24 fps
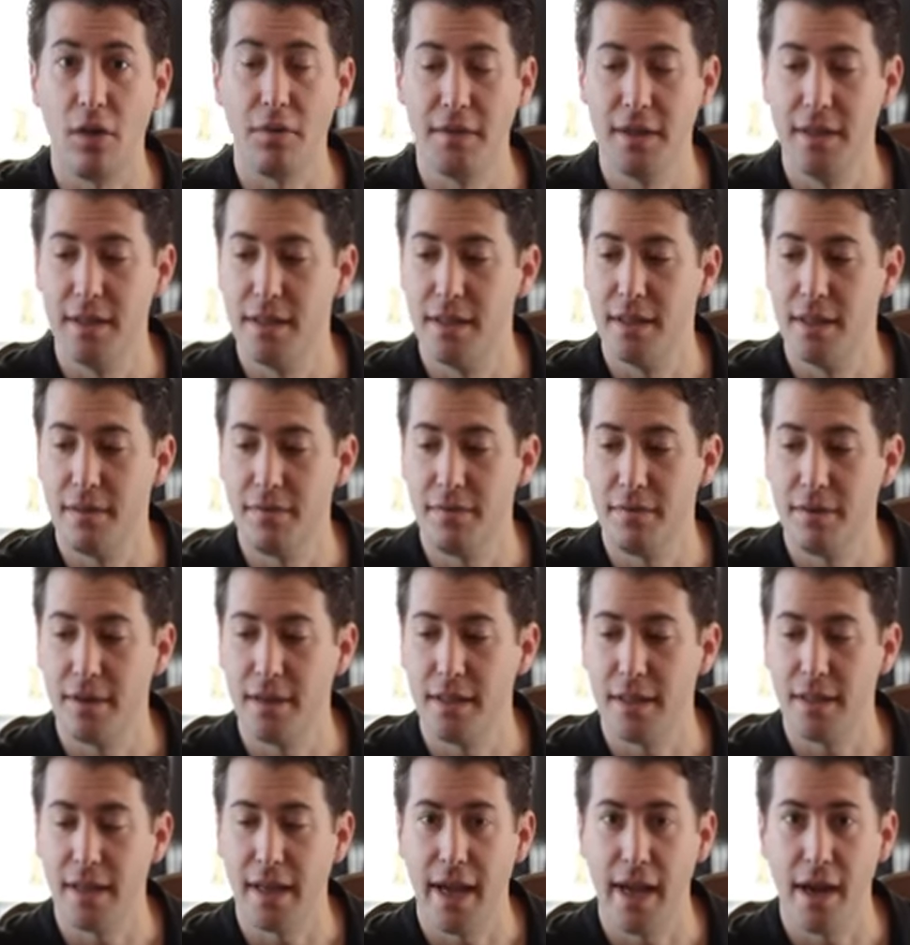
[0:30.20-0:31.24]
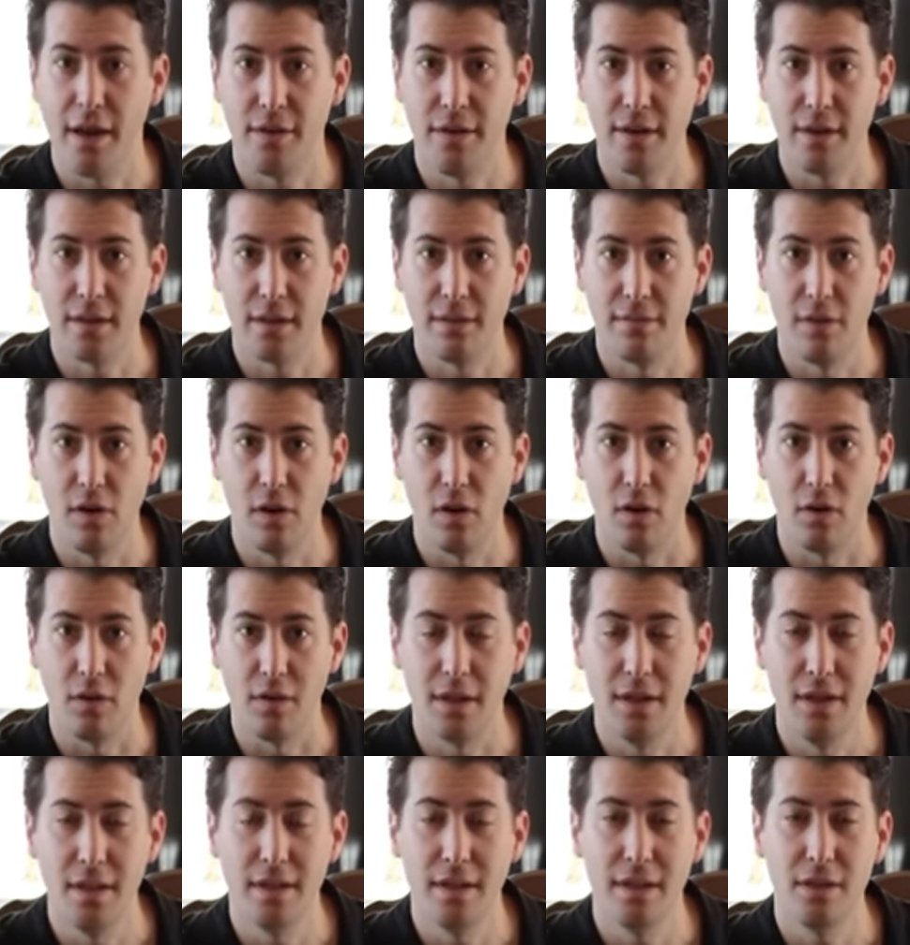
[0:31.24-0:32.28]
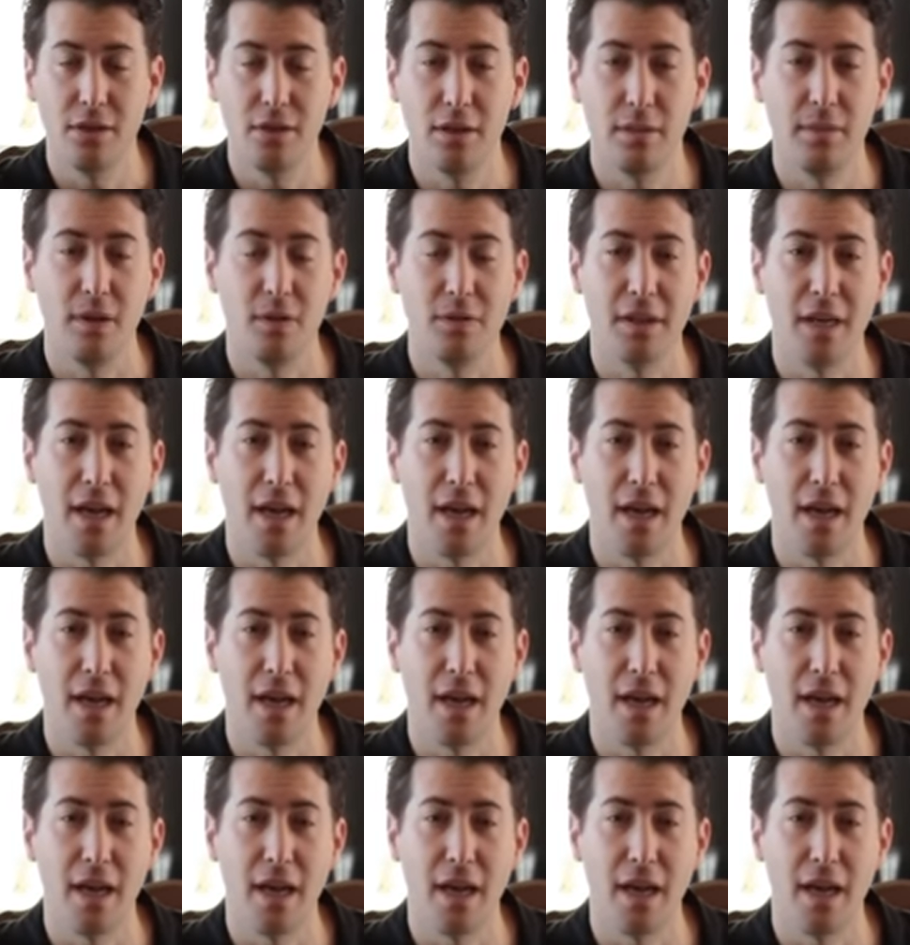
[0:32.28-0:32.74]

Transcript: these different carats of gold. These are the most